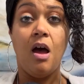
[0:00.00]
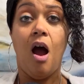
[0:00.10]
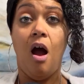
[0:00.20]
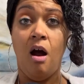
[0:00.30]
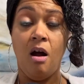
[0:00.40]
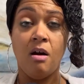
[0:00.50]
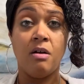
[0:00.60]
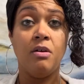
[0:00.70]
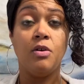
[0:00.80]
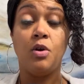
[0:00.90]

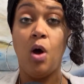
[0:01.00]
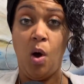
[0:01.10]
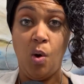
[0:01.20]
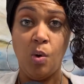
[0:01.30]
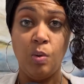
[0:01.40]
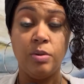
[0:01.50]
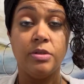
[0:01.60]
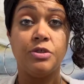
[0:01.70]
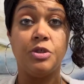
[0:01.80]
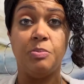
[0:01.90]
our goal
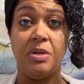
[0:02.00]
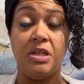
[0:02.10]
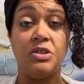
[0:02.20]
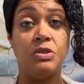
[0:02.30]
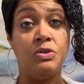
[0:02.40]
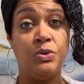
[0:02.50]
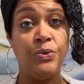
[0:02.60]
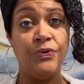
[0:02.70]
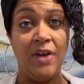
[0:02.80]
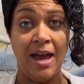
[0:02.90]
should be to do
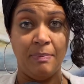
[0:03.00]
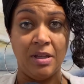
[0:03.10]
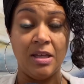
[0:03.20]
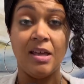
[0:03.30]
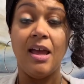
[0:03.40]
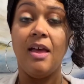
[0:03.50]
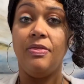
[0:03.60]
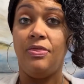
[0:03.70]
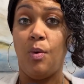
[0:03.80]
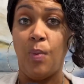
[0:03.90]
family
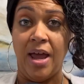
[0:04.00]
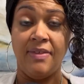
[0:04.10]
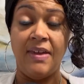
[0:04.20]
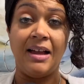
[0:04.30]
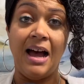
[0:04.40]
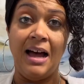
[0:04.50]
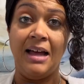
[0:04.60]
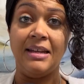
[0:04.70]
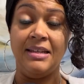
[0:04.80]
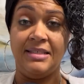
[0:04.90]
the way that
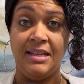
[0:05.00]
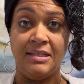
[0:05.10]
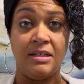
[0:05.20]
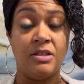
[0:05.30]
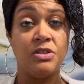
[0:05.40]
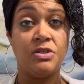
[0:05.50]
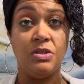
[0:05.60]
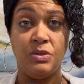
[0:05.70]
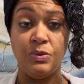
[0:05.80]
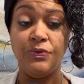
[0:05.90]
God intended us to
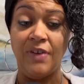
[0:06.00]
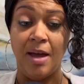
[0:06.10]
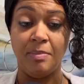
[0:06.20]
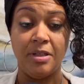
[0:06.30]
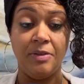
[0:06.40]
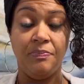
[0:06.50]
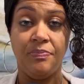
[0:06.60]
do family.